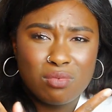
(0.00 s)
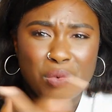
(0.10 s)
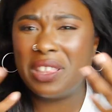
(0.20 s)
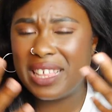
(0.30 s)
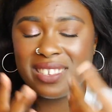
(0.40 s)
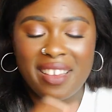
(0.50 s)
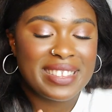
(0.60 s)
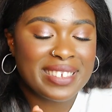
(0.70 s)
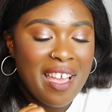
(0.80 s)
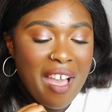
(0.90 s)
one of these
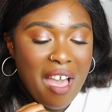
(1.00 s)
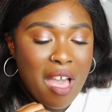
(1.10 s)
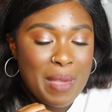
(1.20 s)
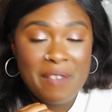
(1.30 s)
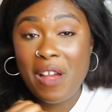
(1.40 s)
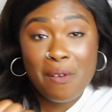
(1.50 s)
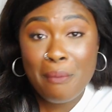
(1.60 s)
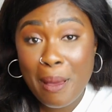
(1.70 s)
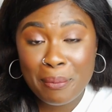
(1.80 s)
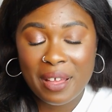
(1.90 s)
sides. Um, if I
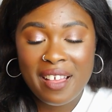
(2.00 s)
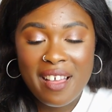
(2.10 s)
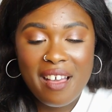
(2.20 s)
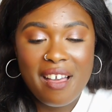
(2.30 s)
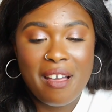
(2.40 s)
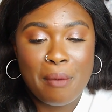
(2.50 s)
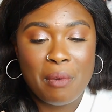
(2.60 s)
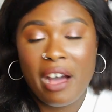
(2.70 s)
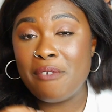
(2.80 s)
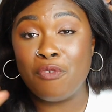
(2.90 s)
remember,
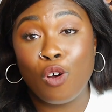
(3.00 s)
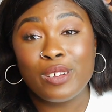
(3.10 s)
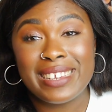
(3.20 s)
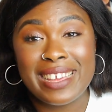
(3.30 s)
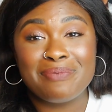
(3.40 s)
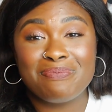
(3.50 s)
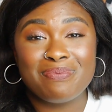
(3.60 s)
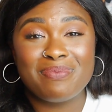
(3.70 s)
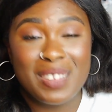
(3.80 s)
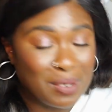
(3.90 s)
um, I vlogged it.
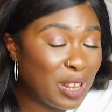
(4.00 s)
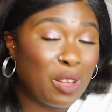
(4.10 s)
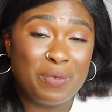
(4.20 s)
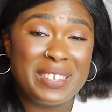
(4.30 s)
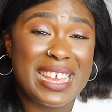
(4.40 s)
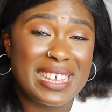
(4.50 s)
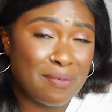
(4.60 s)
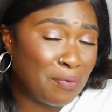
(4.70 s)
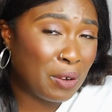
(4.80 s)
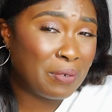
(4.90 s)
There was a lot of tears
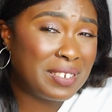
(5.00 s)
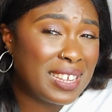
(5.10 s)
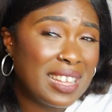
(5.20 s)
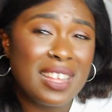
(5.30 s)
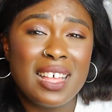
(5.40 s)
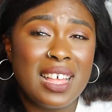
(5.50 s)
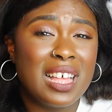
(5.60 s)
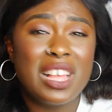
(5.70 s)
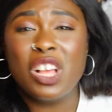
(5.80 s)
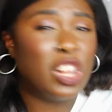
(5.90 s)
involved.
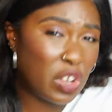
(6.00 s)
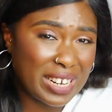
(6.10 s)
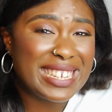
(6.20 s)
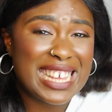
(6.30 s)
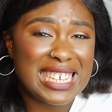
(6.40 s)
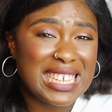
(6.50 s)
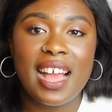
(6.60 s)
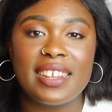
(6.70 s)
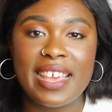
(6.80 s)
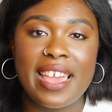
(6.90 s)
A lot of tears.
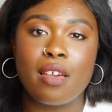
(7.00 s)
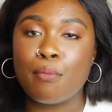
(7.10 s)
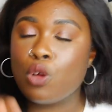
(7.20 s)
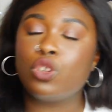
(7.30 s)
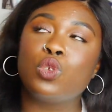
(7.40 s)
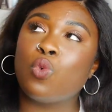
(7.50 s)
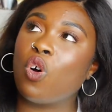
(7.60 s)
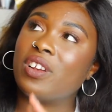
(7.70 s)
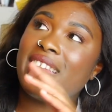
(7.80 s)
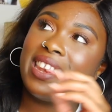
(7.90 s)
That day, emotions were
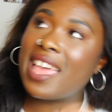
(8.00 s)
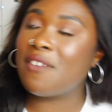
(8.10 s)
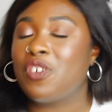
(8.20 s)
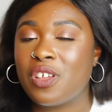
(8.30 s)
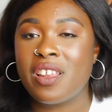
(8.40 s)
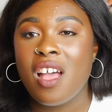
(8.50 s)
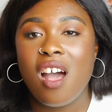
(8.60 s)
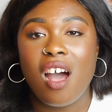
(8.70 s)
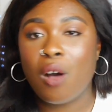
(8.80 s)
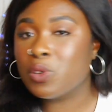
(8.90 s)
on 11.
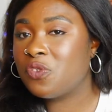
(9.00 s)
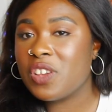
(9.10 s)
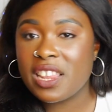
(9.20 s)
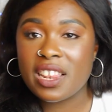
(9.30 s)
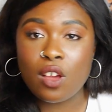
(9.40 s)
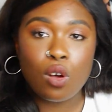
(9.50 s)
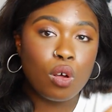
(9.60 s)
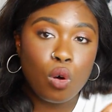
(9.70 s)
I was feeling